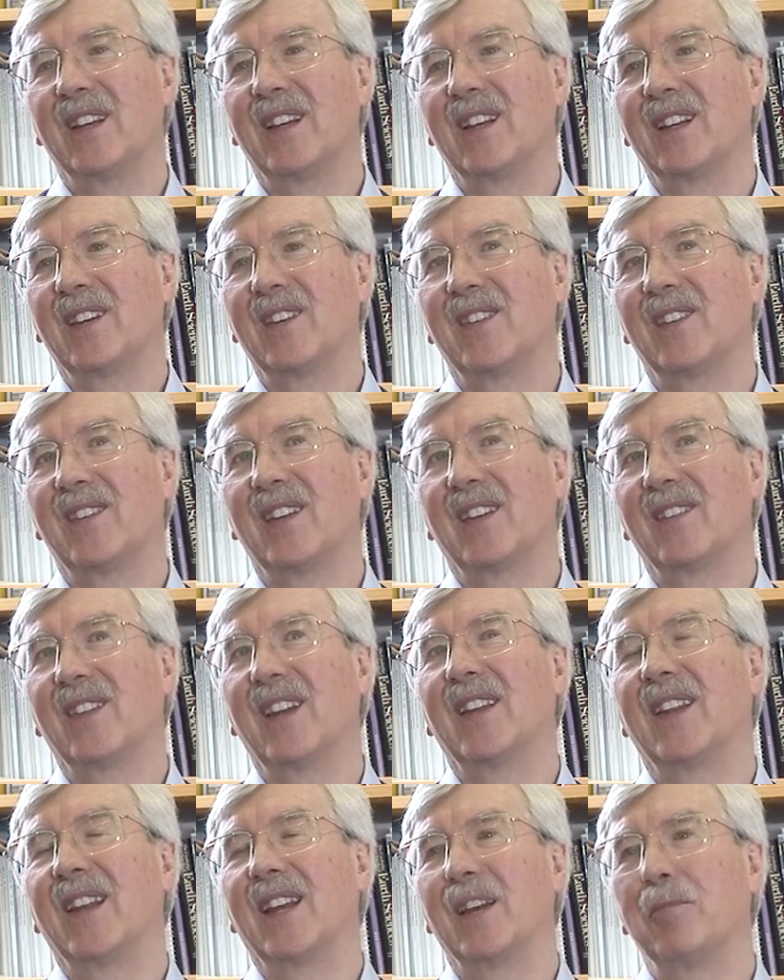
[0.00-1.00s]
because that's
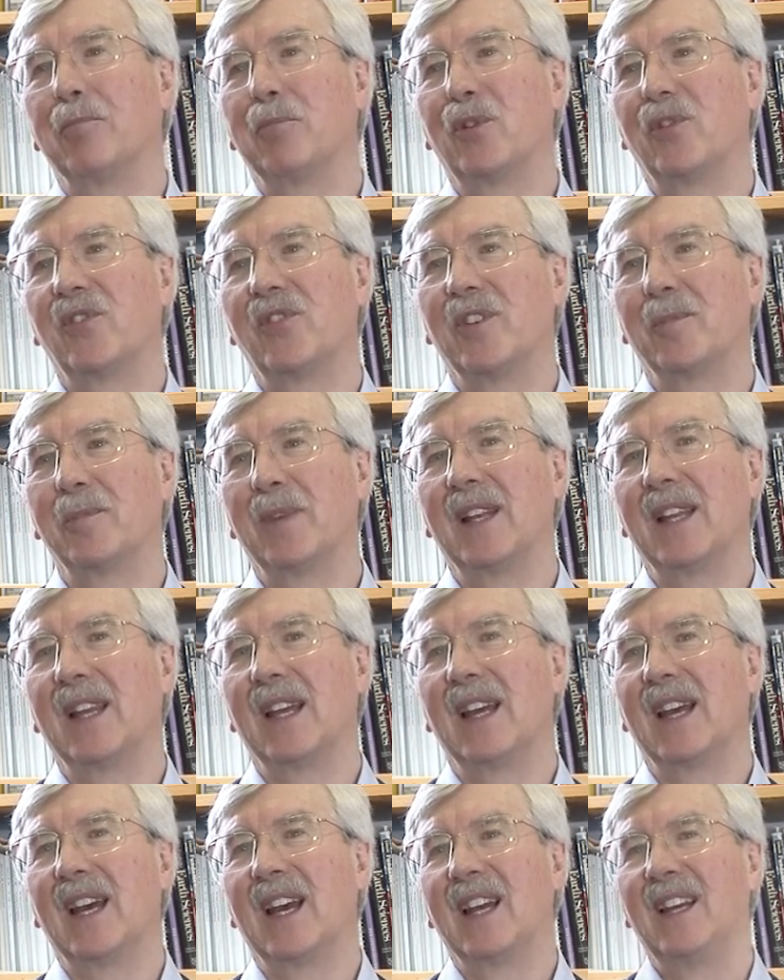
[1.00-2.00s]
how they get pushed up in
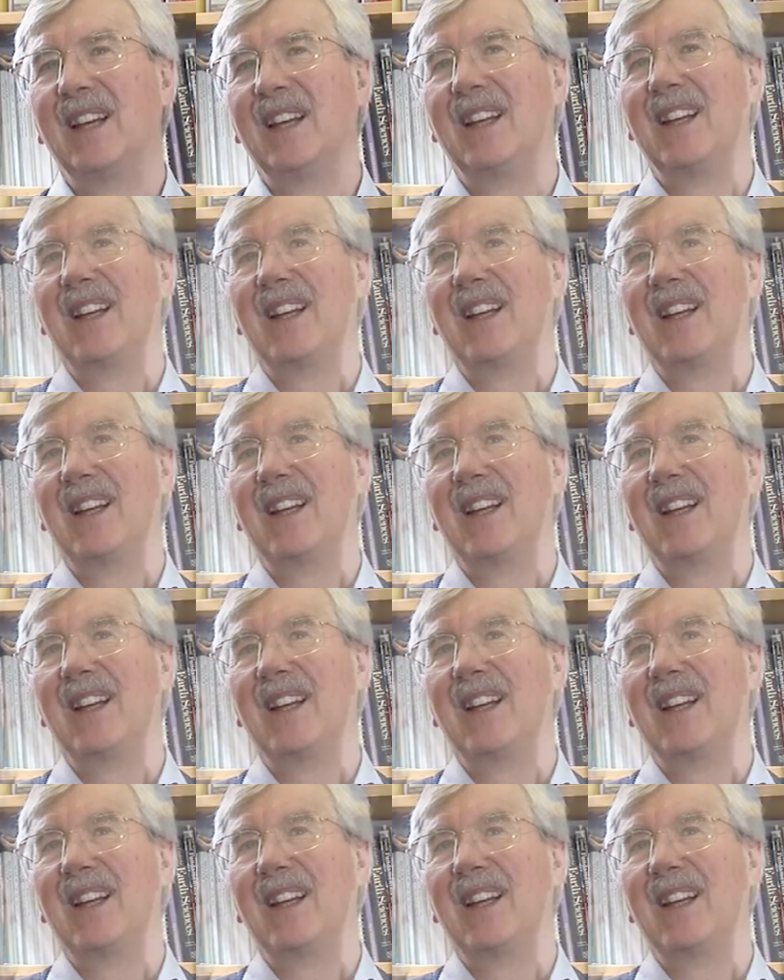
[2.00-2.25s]
the air.